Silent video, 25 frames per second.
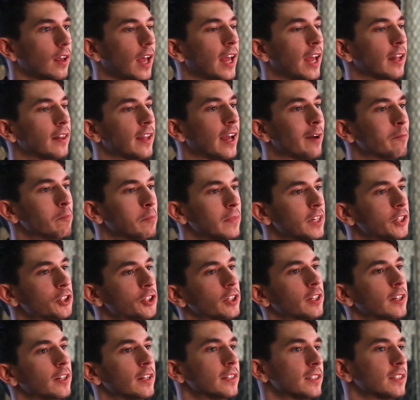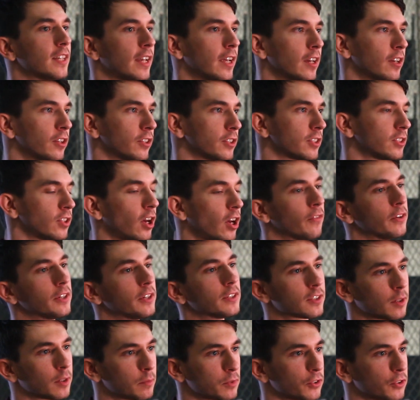and that mission entails
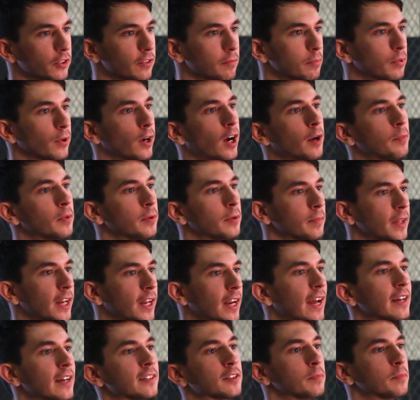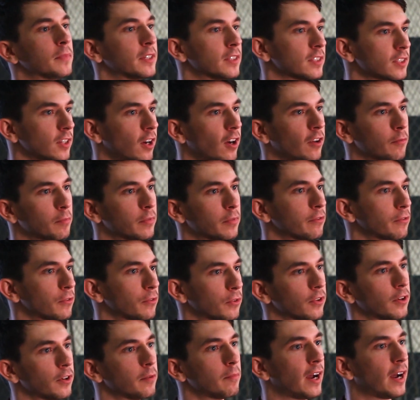solving some sort of problem that hasn't been solved
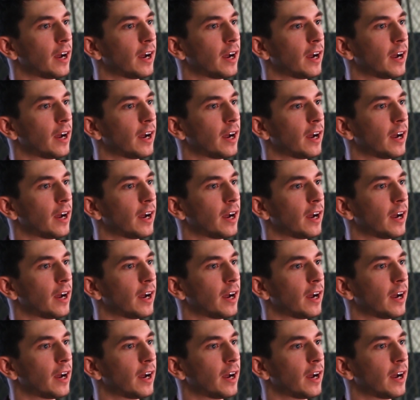before